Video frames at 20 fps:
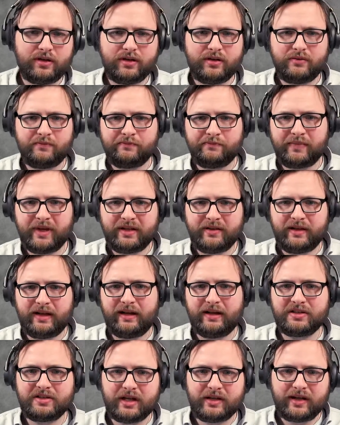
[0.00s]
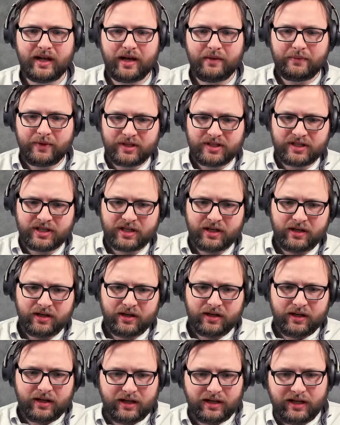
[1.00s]
bad things that happened
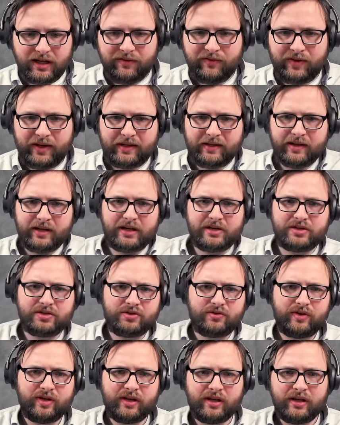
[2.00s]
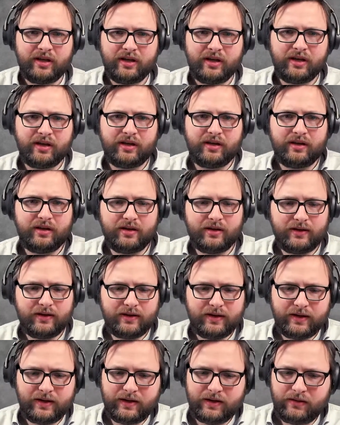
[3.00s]
in the Invicta history.
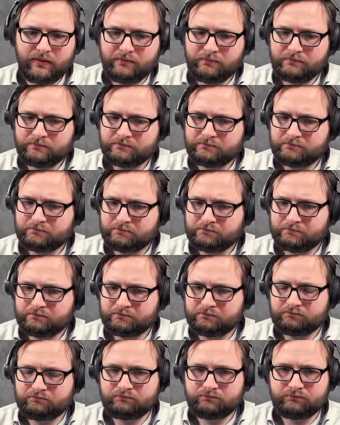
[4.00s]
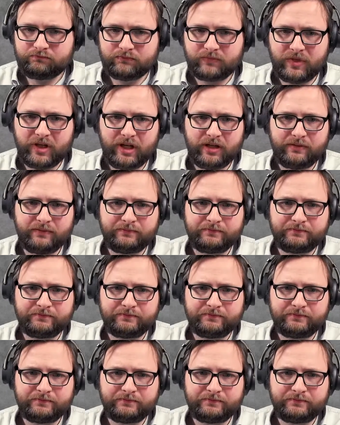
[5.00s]
Um, yeah.